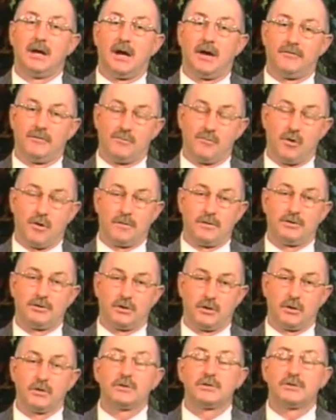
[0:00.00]
of the Mormon
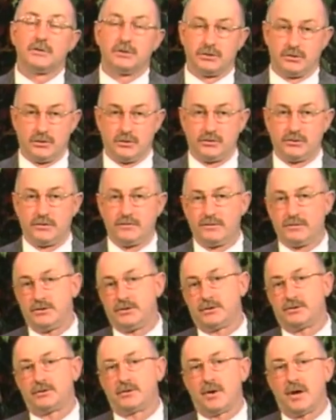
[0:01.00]
Church, the Church of
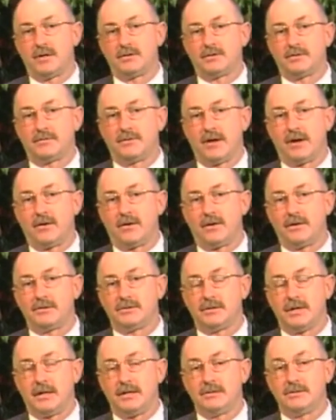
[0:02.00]
Jesus Christ of Latter-day
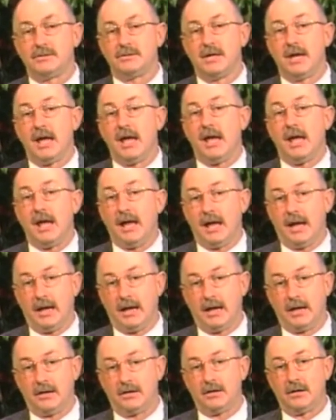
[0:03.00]
Saints,
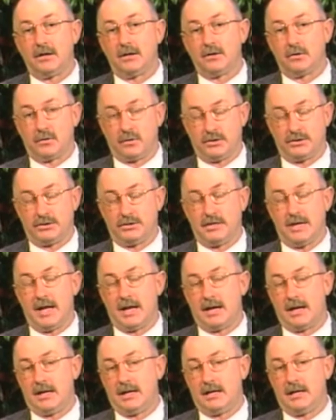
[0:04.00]
and
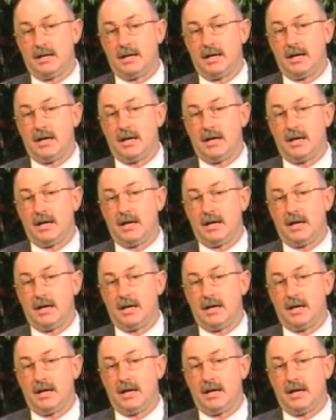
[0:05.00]
Christianity.